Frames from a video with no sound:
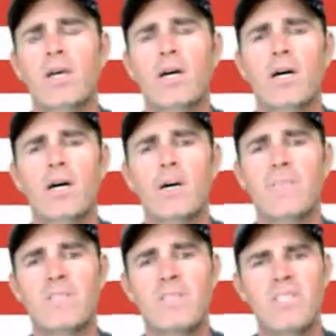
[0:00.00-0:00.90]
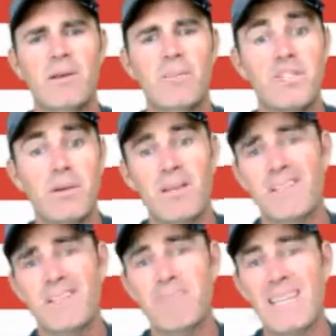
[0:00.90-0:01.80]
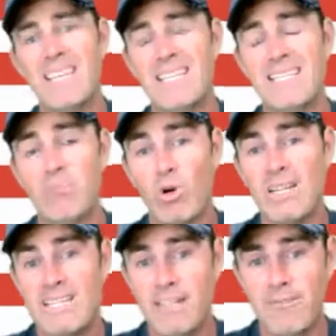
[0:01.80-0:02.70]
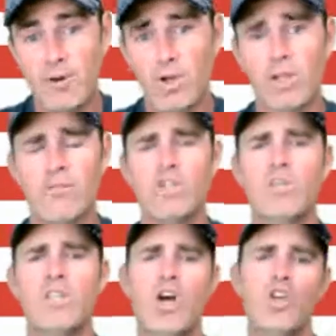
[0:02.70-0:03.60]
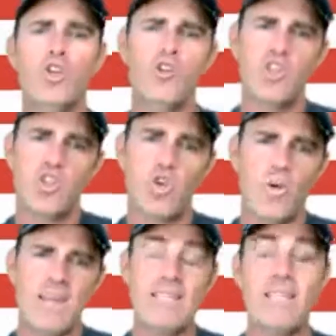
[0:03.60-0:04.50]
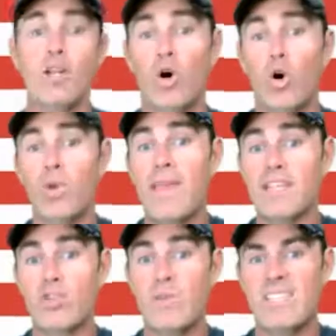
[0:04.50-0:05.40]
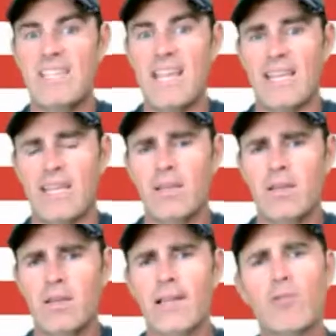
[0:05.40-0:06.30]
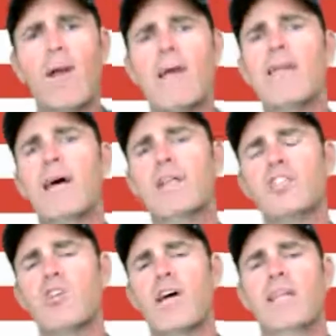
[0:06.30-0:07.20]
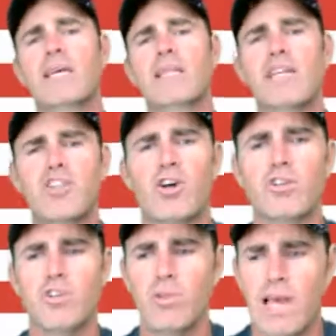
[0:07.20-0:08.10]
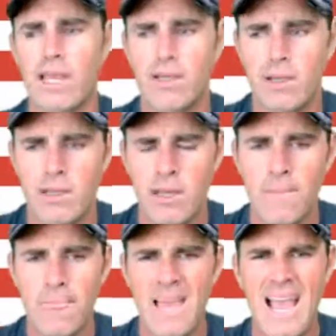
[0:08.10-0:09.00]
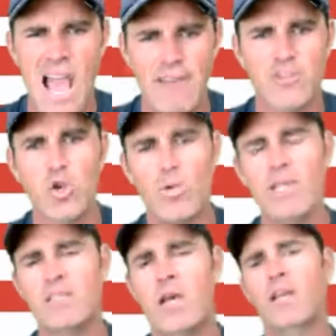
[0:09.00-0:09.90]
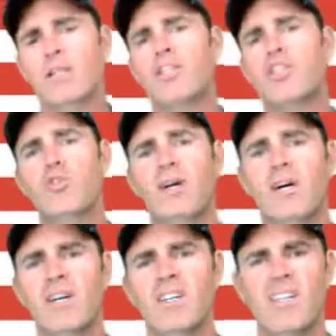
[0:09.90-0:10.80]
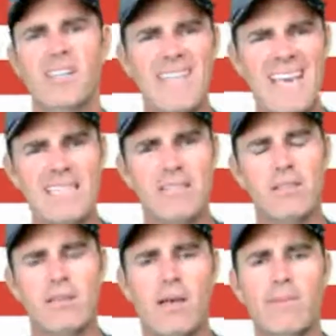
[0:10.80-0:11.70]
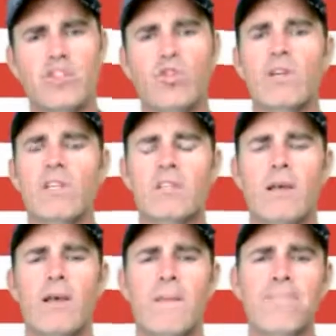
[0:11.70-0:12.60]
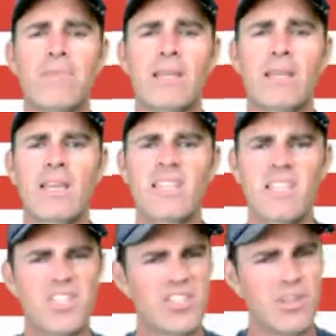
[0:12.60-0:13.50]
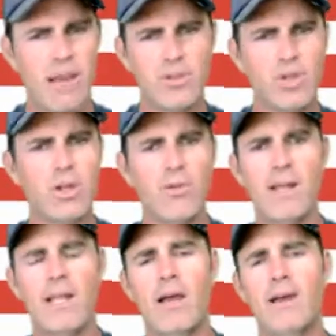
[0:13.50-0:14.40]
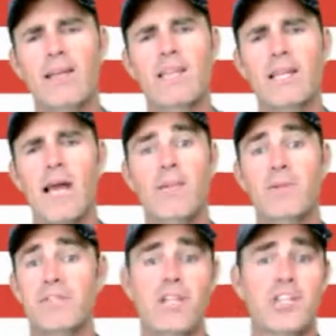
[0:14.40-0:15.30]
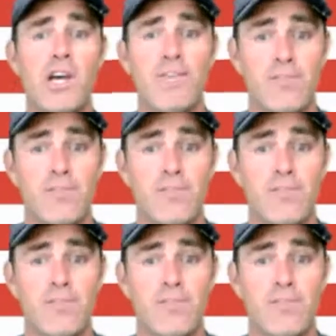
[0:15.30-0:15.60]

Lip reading: and making it more difficult of a squeeze. You can squeeze and then hold that squeeze steady. Like right now, let's try it again. Let's all do like a half a squeeze. Let's do a tight tummy squeeze. And then I'm doing it right now. And then now I'm just going to try to